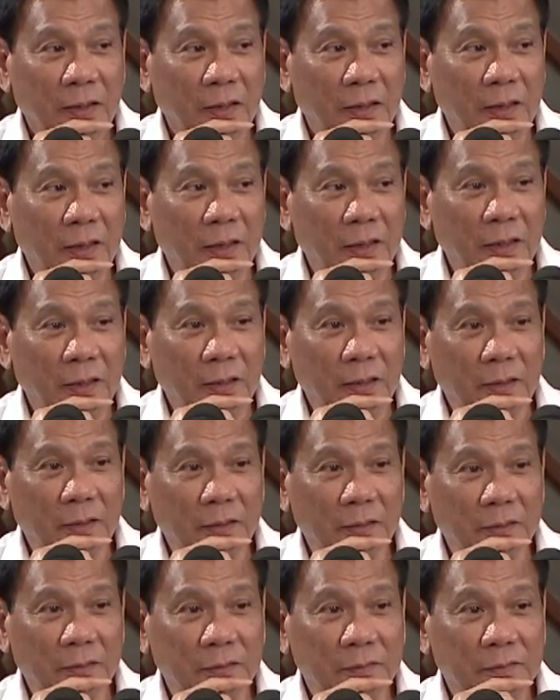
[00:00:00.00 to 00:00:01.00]

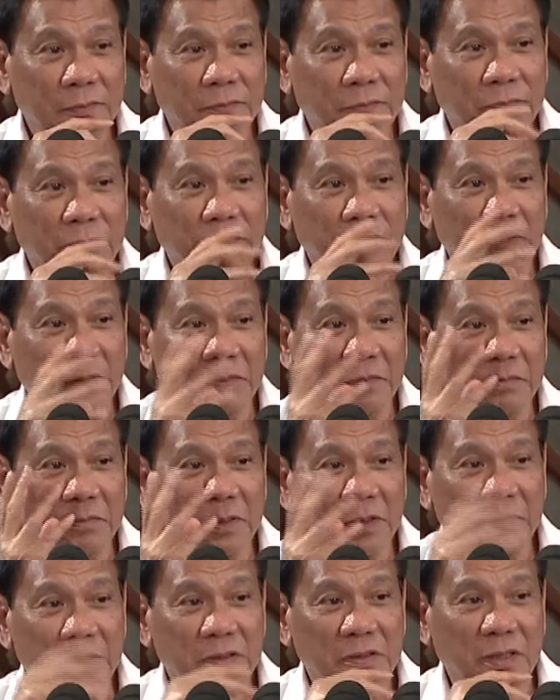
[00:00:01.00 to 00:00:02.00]

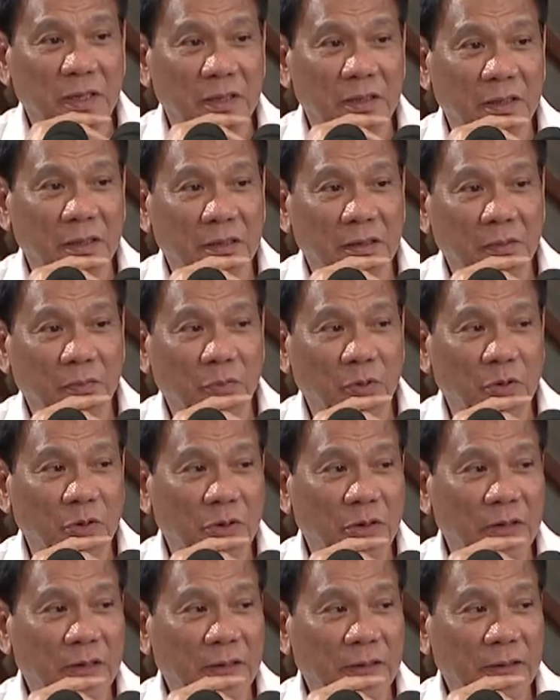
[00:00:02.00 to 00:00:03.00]
from studied
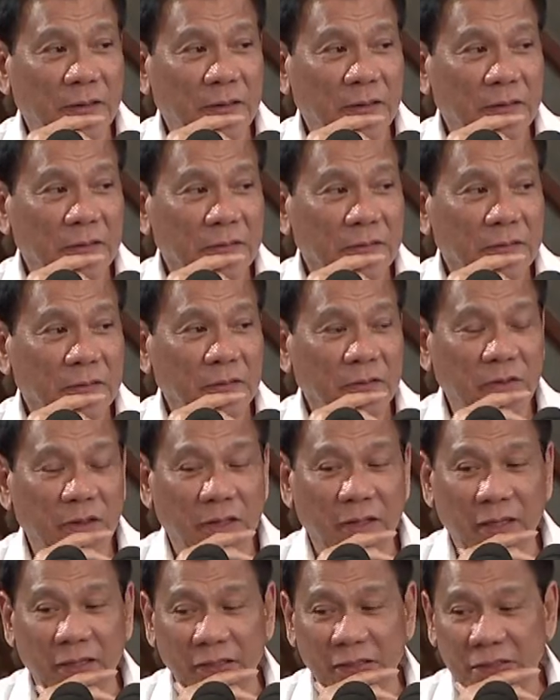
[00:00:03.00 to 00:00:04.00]
abroad, and all the
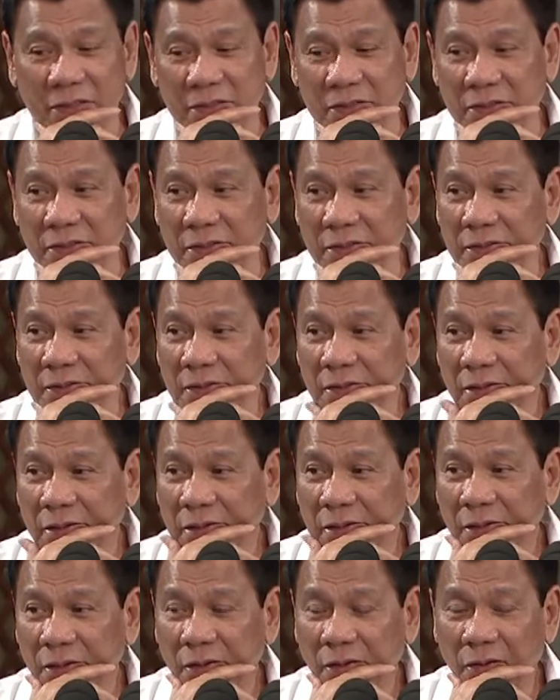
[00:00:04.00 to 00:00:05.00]
guys,
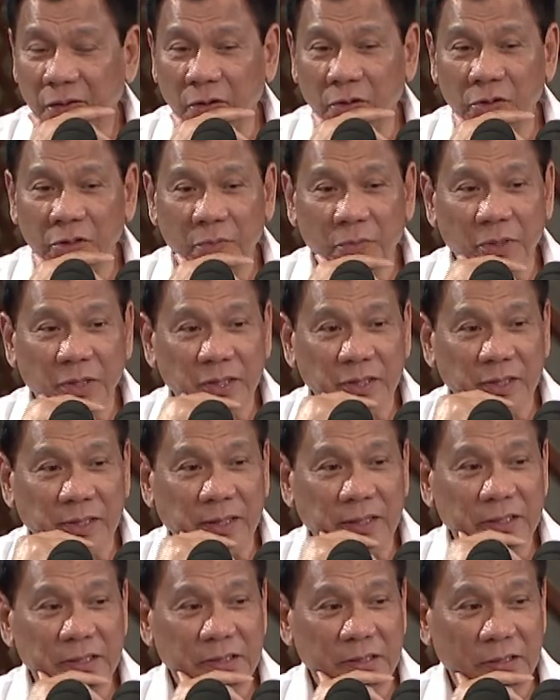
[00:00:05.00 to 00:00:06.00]
all the bright
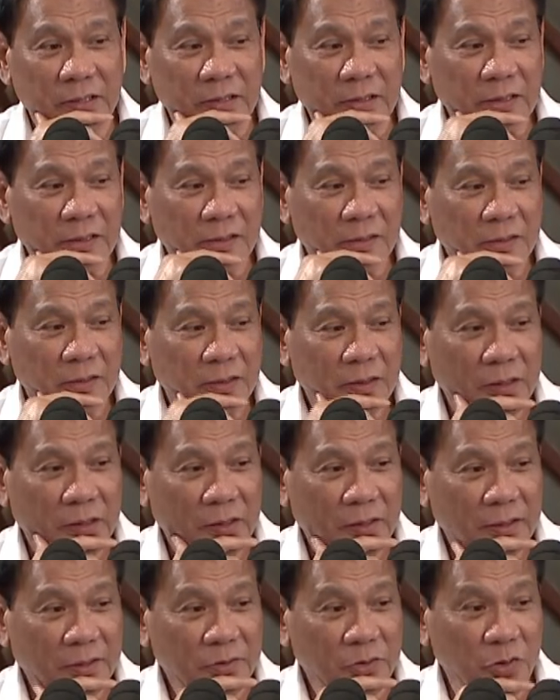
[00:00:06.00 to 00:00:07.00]
guys are
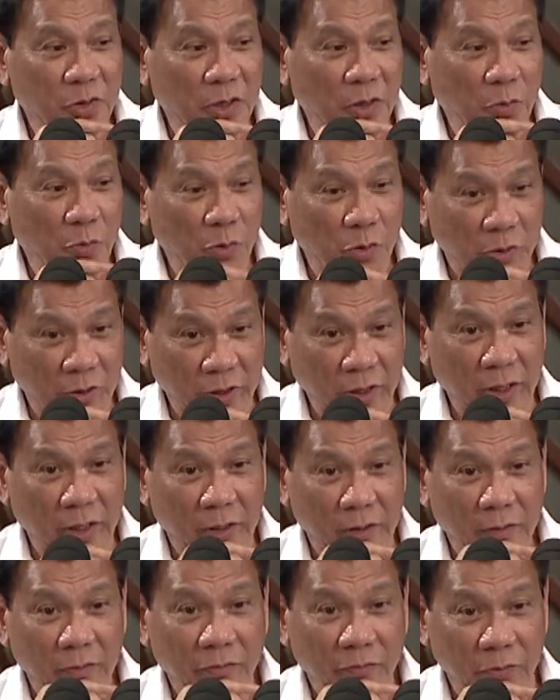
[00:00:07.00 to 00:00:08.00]
actually
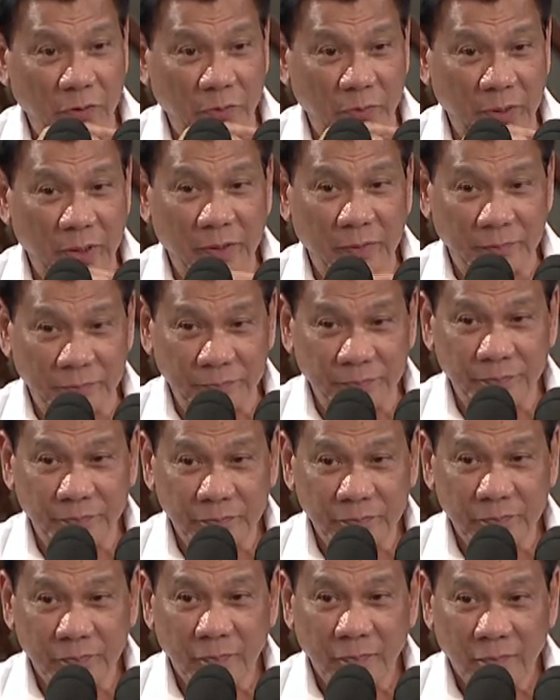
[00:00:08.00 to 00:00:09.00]
working for me.
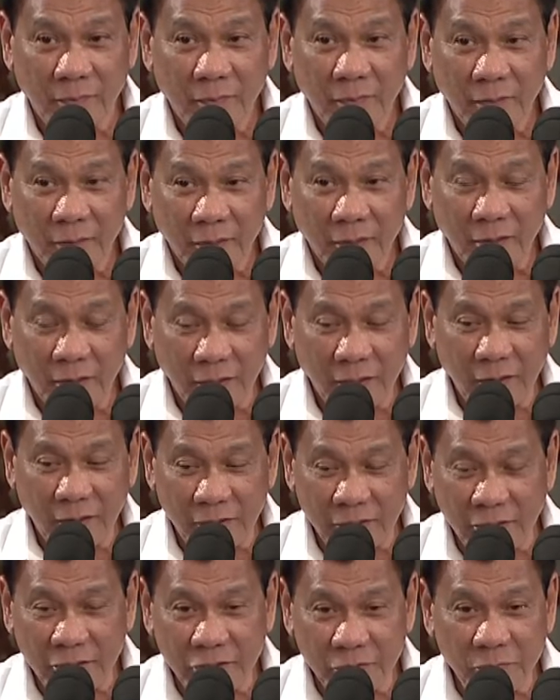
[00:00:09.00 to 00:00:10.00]

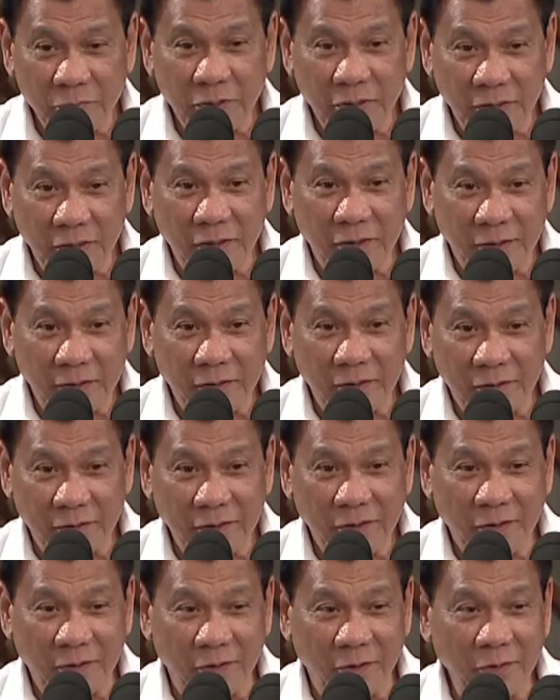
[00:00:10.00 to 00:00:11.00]
They're just my,
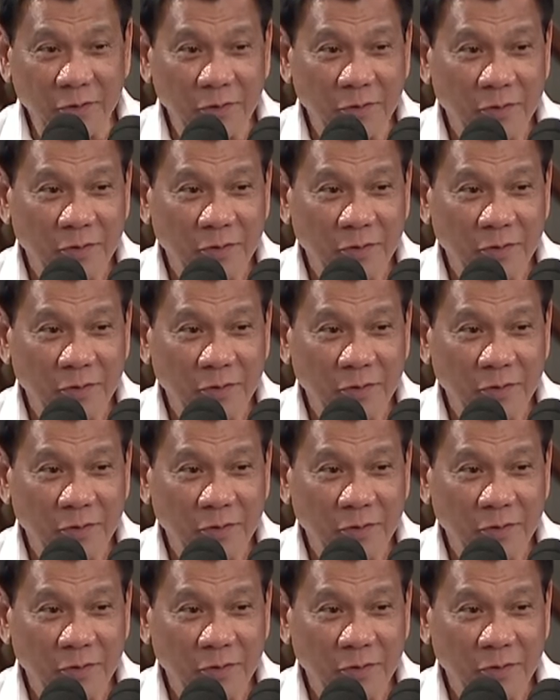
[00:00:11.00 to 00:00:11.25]
you know.